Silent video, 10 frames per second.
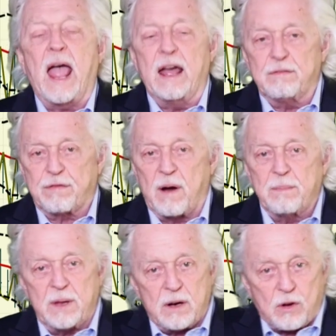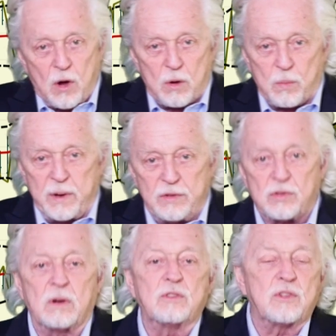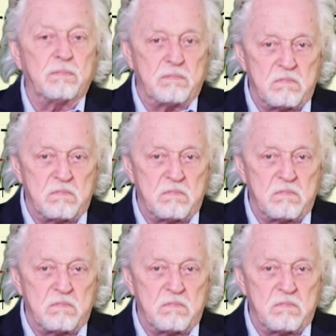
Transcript: and from there, go to research.